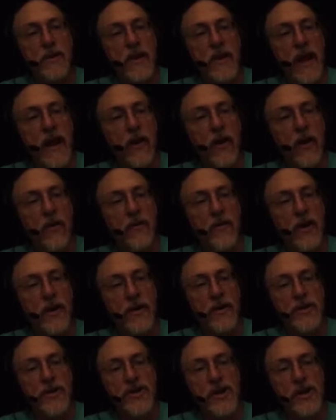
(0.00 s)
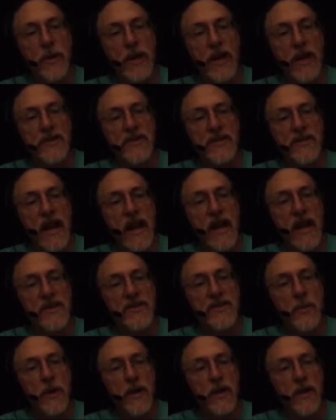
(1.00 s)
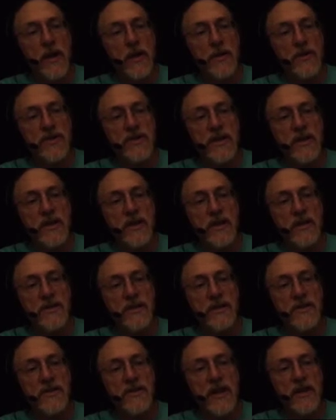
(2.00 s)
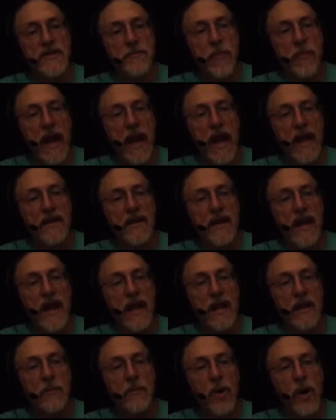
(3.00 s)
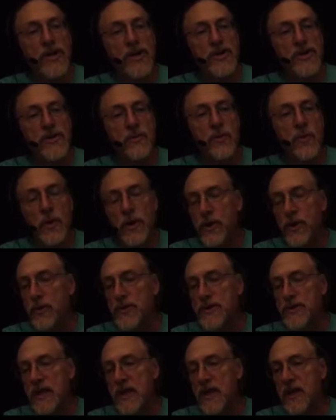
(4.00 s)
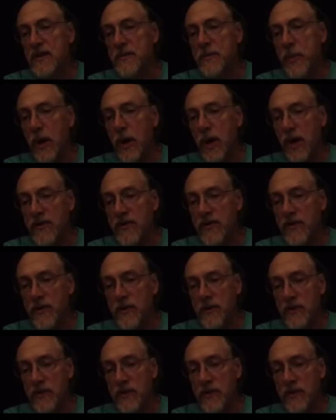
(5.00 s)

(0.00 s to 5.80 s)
Now over here in the GPS status window, you see this? It says bad calibration, reduce end pause.